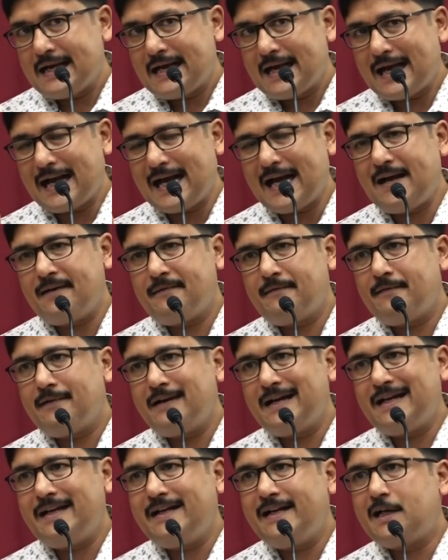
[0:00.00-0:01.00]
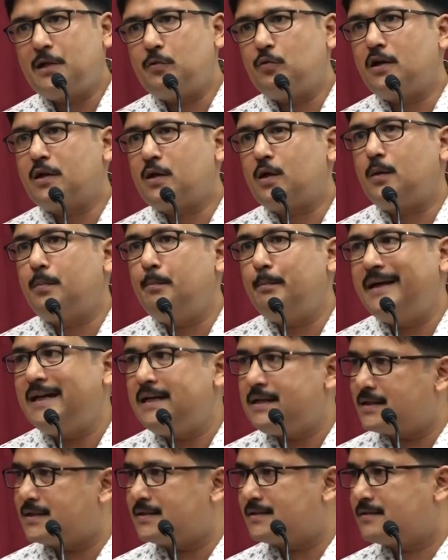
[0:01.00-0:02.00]
Have a network of
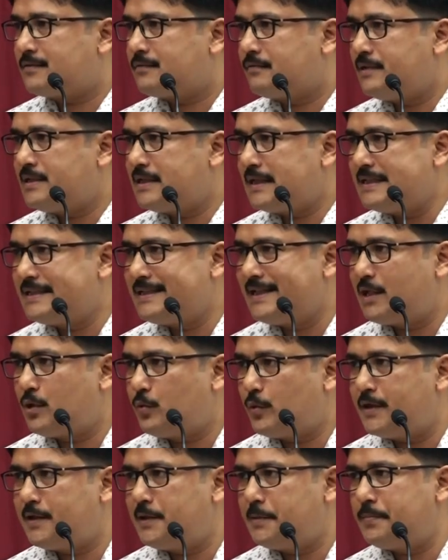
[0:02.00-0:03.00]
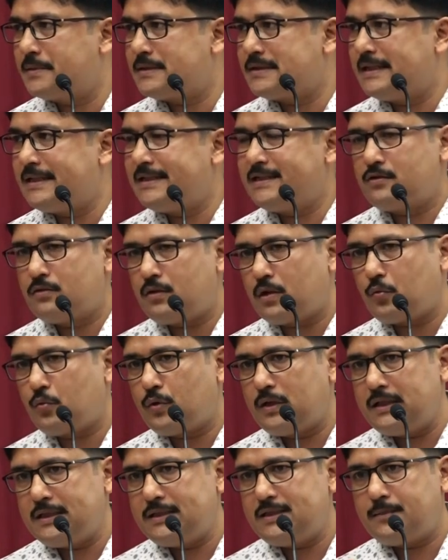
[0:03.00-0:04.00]
mentors, which I said twenty percent is not
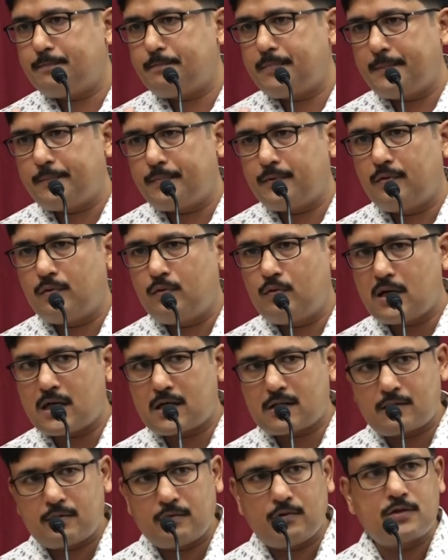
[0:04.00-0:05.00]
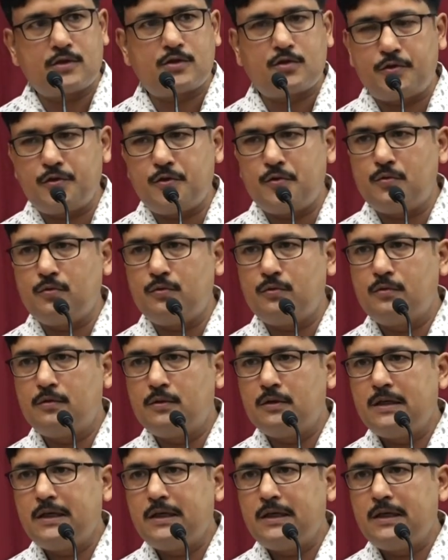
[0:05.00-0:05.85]
only the people who are close to you,